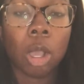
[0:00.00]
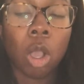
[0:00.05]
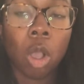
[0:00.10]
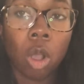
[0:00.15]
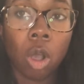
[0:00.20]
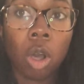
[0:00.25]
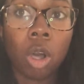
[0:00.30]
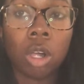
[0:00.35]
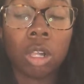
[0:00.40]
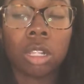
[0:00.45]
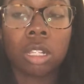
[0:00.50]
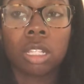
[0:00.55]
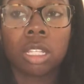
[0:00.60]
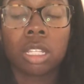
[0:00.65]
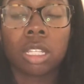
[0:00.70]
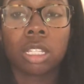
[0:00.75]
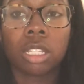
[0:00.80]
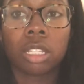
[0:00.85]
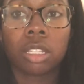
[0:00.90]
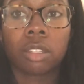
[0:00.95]
all
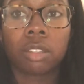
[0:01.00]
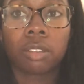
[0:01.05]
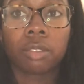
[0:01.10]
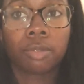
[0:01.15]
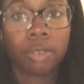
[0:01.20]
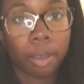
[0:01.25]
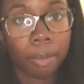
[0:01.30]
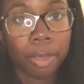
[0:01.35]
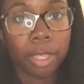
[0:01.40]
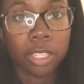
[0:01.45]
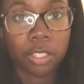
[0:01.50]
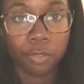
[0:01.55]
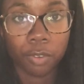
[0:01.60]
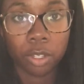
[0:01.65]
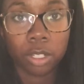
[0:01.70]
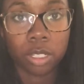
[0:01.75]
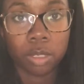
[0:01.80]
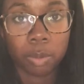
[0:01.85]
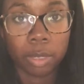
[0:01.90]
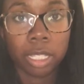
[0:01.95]
from this
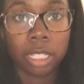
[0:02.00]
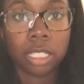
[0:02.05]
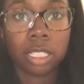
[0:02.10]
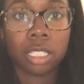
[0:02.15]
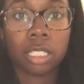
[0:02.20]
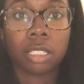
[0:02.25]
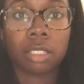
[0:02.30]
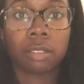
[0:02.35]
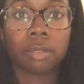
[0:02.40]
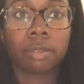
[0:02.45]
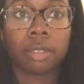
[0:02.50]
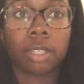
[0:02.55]
first week's